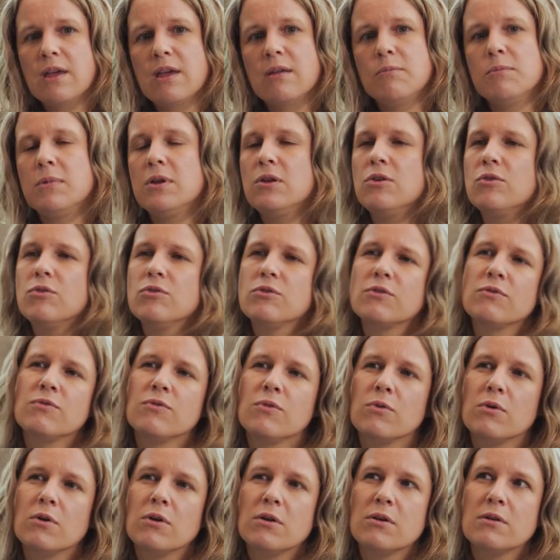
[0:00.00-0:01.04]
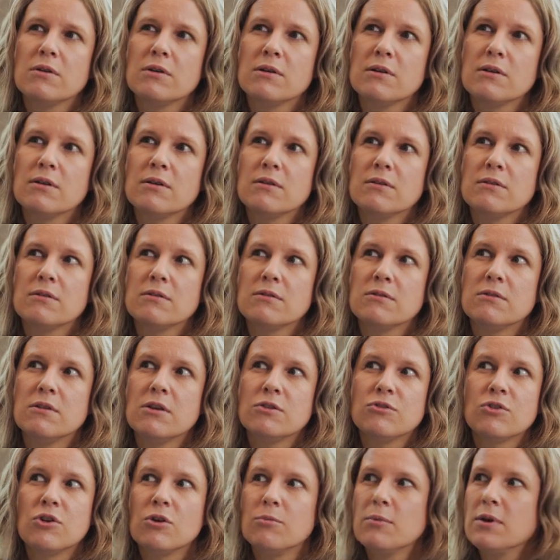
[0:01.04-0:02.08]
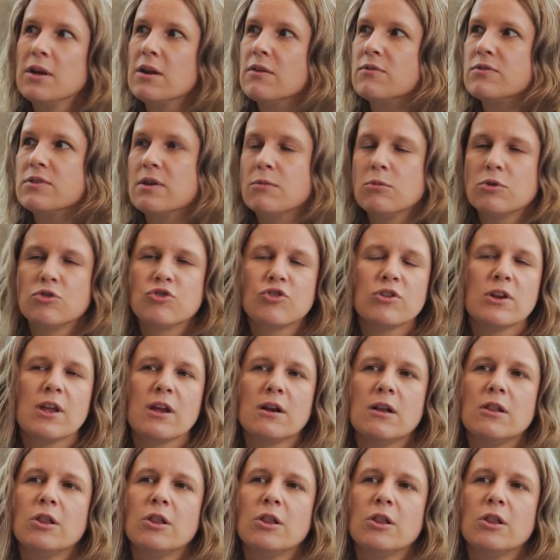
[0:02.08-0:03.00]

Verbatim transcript: can be used for determining if someone should get a